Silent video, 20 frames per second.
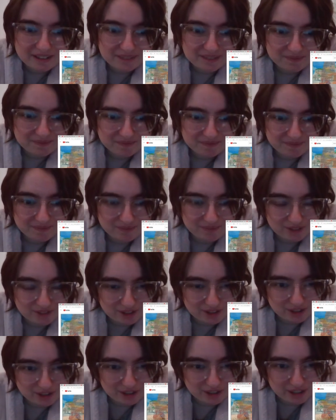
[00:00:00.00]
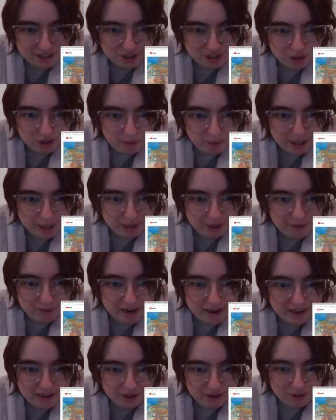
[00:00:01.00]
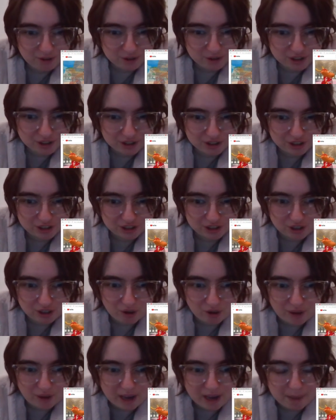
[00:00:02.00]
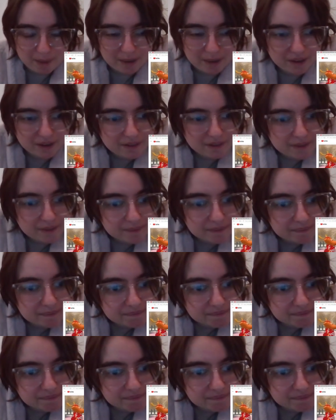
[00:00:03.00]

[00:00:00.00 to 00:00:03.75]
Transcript: There's like so many radicals in this collab.